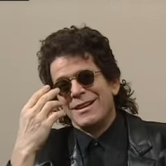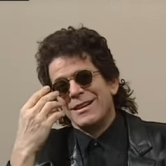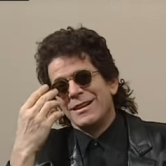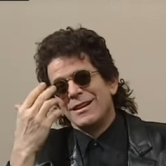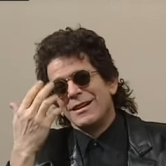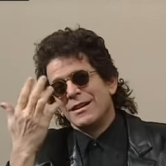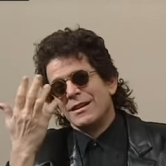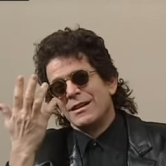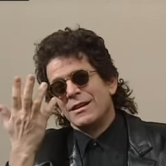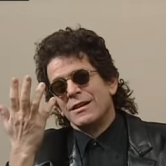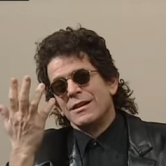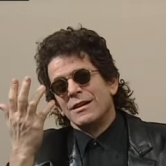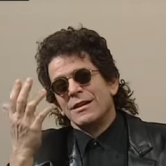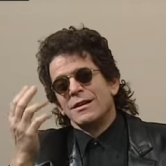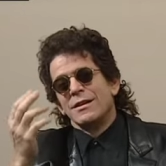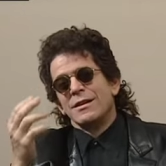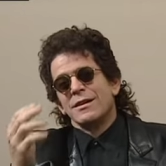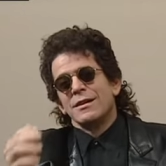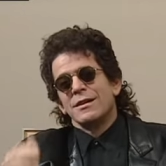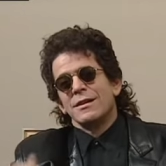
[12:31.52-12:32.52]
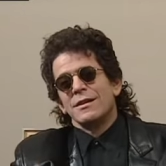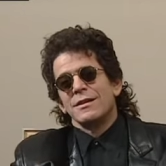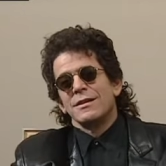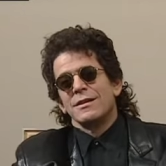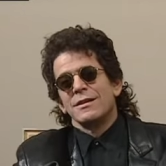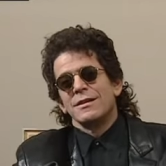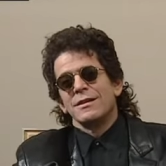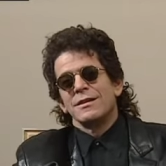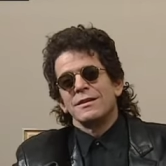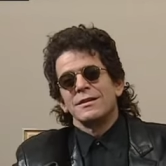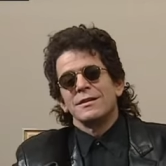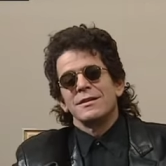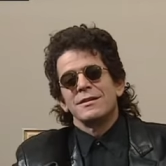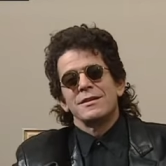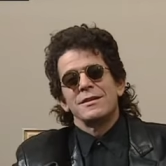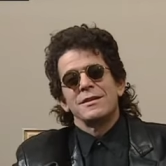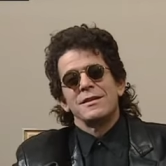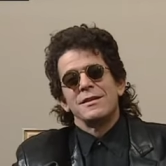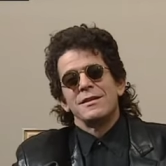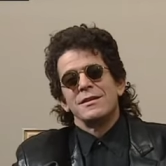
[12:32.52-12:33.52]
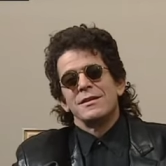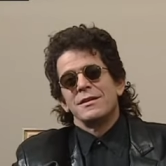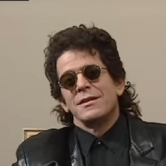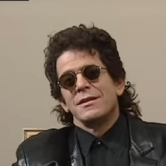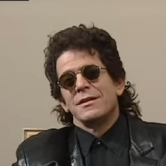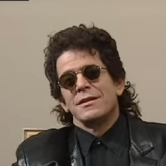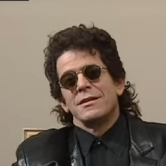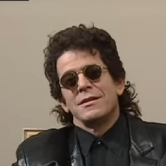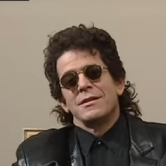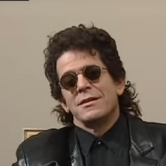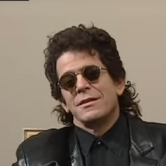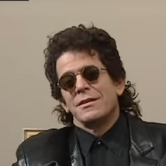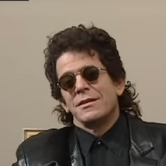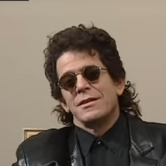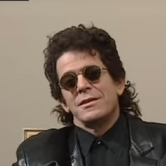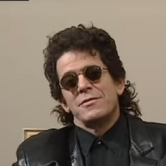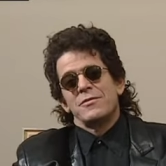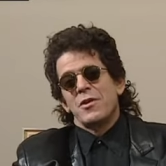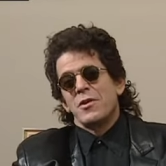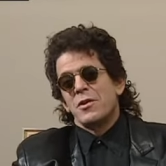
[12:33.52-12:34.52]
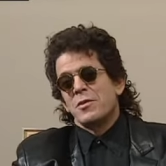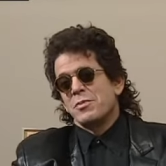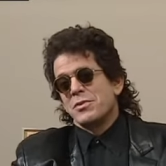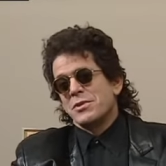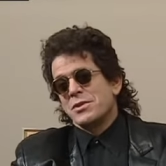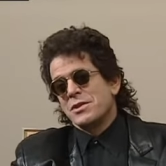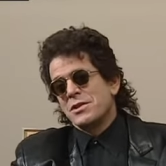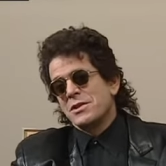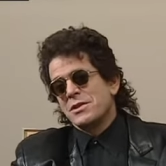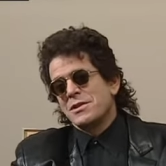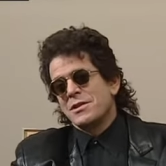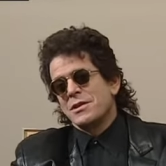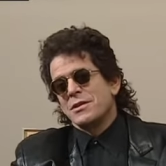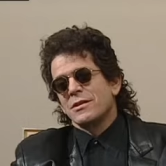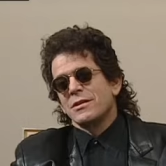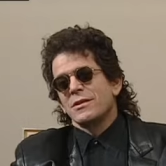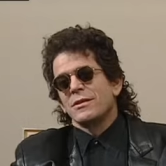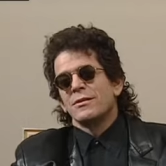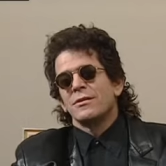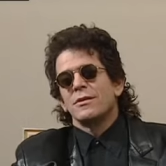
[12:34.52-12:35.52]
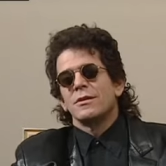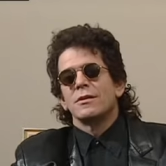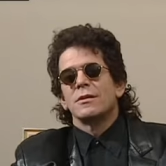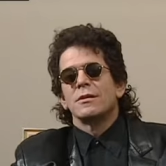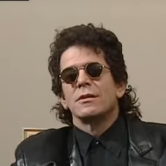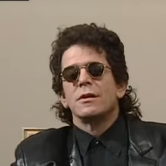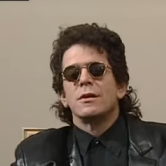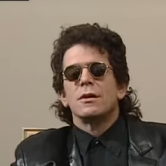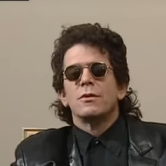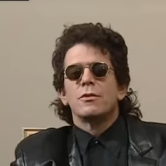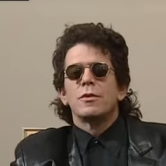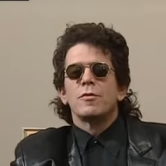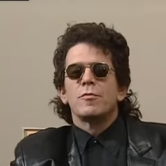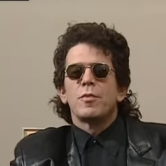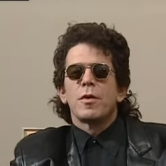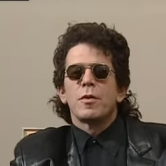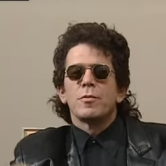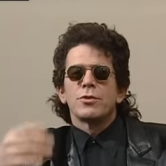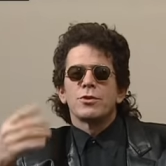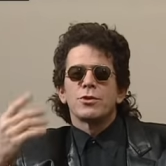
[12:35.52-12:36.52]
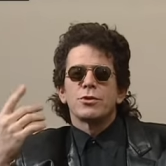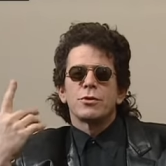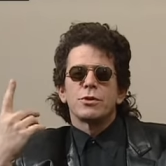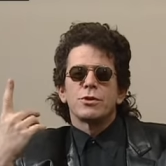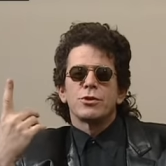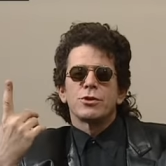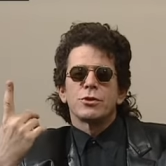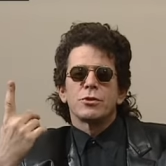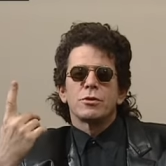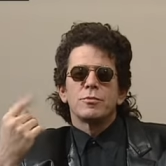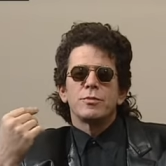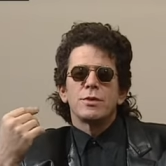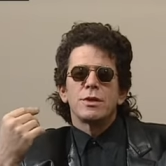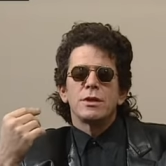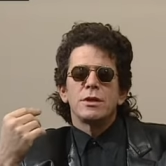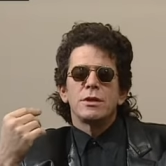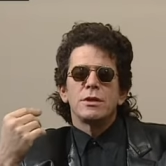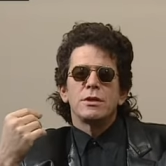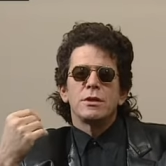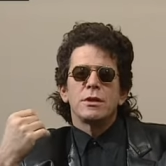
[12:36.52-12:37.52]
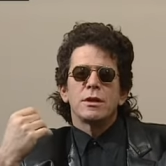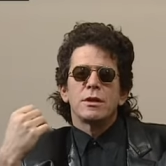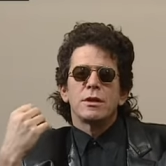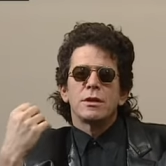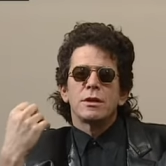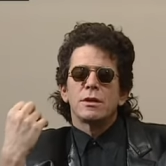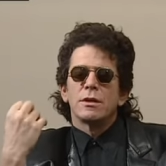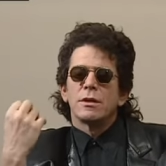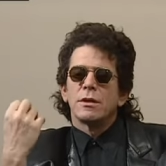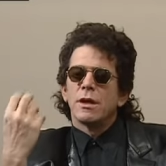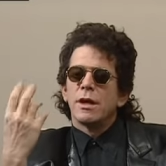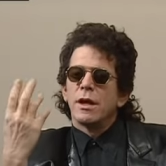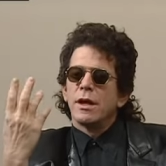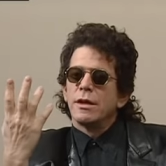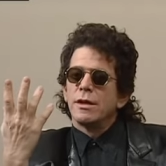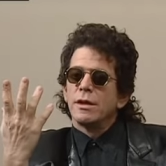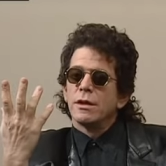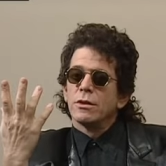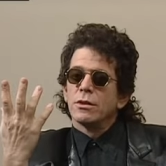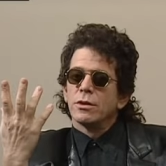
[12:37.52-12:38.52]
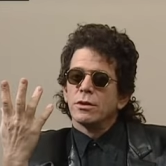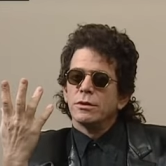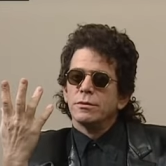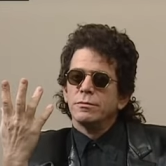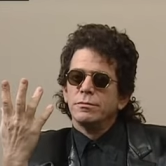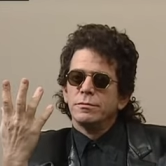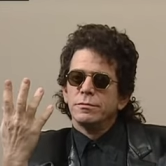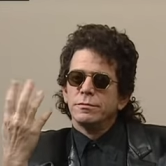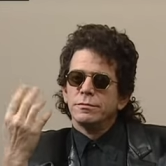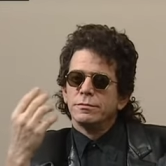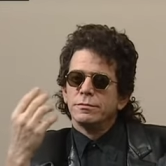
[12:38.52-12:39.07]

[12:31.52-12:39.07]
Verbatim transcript: Can somebody shoot the guy? Very persistent. We have publisher in Germany uh, and England,